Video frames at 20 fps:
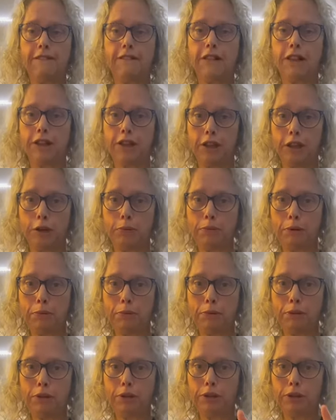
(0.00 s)
Yo
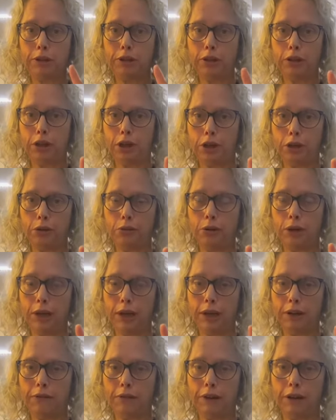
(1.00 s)
people, yo, here
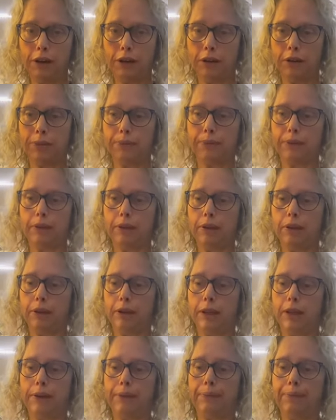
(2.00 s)
we go. Okay.
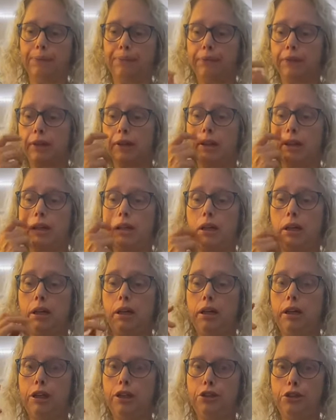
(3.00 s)

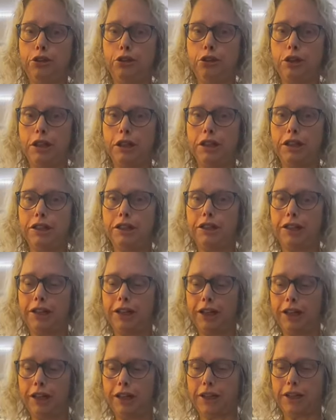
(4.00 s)
Julian
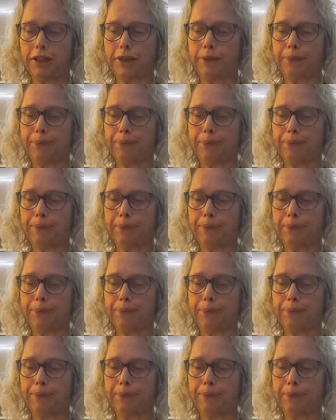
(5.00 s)
Lennon.